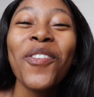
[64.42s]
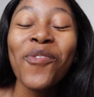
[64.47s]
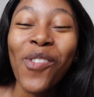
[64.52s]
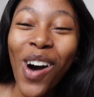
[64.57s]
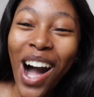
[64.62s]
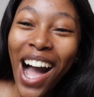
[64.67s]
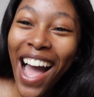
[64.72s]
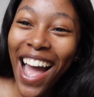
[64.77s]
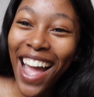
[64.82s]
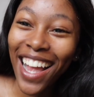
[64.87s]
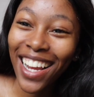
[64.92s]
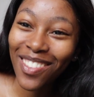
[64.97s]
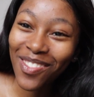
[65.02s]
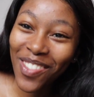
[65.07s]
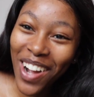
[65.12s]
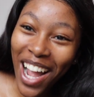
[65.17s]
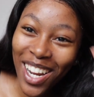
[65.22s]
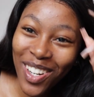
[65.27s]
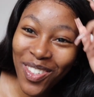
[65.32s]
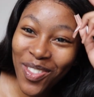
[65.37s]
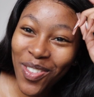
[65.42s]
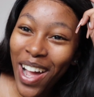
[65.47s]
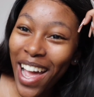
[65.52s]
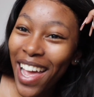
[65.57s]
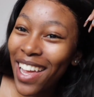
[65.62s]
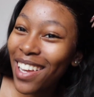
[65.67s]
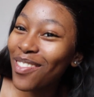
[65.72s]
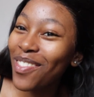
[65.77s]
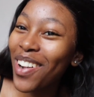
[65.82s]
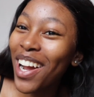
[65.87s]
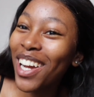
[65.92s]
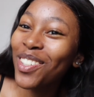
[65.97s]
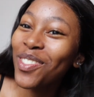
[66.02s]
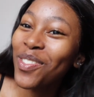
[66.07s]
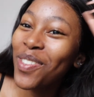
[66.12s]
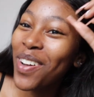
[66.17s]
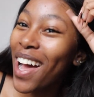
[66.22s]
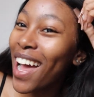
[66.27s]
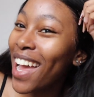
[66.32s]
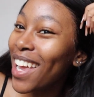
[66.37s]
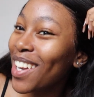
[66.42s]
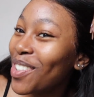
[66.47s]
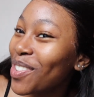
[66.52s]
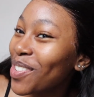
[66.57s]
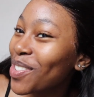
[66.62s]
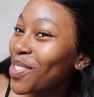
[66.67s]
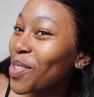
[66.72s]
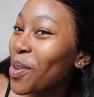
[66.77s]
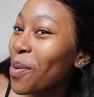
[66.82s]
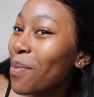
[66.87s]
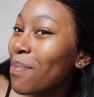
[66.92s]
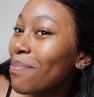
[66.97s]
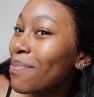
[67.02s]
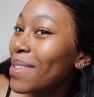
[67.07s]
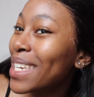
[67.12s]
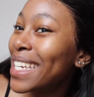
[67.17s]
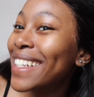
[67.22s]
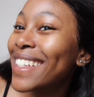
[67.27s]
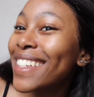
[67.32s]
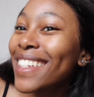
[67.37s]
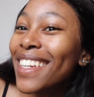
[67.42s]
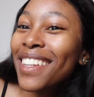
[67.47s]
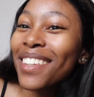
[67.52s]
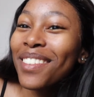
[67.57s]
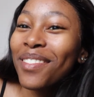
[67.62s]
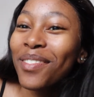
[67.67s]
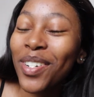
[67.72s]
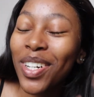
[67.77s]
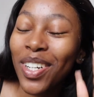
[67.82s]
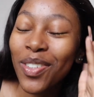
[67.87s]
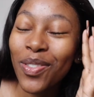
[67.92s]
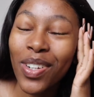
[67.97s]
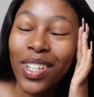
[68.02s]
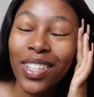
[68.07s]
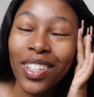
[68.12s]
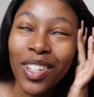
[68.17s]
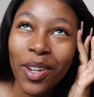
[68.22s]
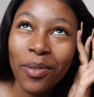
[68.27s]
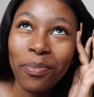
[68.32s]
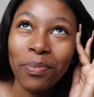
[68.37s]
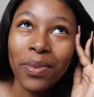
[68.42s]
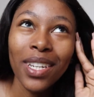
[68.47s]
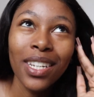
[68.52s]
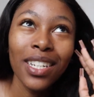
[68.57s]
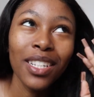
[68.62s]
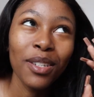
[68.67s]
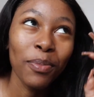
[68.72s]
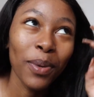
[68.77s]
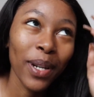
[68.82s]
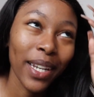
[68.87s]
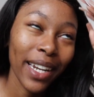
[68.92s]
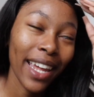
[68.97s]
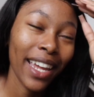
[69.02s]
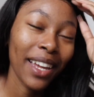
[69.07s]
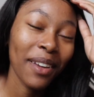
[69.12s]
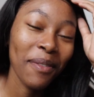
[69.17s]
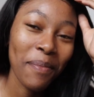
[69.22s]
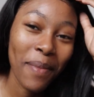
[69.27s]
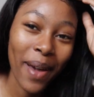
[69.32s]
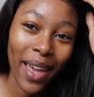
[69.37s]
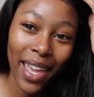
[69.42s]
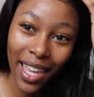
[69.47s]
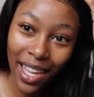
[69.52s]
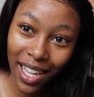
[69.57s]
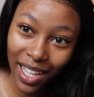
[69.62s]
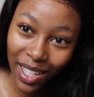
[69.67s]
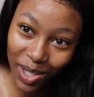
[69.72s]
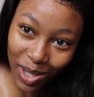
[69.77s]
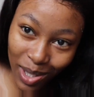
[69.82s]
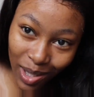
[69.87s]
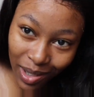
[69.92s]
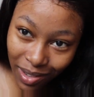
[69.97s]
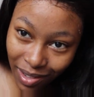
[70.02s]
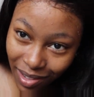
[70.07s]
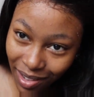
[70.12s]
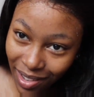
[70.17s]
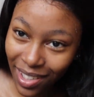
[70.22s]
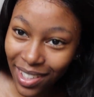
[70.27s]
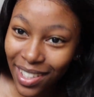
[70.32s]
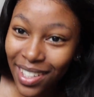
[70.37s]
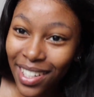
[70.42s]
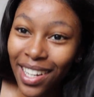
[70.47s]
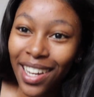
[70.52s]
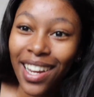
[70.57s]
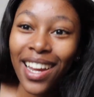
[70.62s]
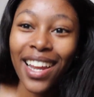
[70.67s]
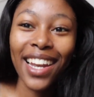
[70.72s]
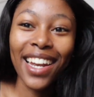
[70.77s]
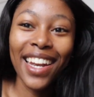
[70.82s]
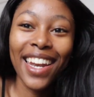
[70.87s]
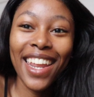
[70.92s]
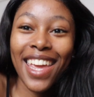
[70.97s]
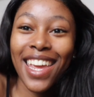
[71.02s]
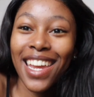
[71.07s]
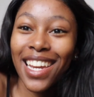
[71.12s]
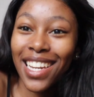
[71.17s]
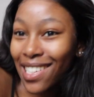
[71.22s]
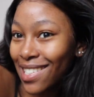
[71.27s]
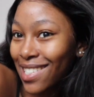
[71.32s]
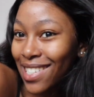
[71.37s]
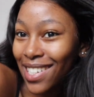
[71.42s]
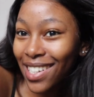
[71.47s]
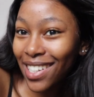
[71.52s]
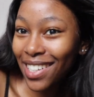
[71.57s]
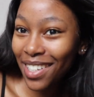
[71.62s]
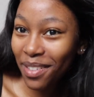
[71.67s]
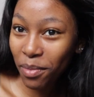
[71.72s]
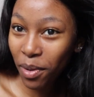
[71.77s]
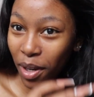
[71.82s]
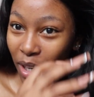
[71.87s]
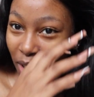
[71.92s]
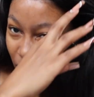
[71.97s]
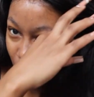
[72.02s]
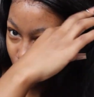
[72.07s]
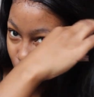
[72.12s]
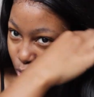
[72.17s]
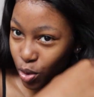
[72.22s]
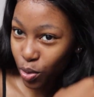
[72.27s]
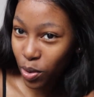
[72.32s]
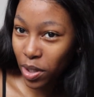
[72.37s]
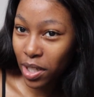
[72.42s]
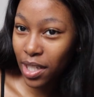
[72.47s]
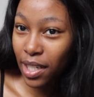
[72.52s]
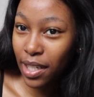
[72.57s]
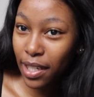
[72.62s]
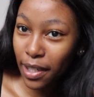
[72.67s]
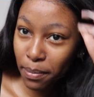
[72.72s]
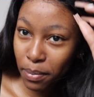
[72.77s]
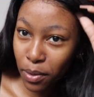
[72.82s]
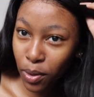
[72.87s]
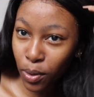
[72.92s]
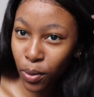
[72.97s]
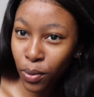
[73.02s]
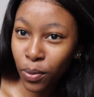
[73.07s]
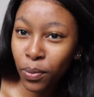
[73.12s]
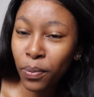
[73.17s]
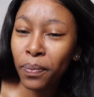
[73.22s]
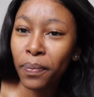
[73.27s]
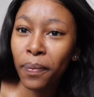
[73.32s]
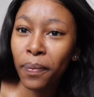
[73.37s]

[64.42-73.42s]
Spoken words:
why? Why do I look so beat in the morning? Well, not beat, but like my hair so laid. I'm going to straighten it though.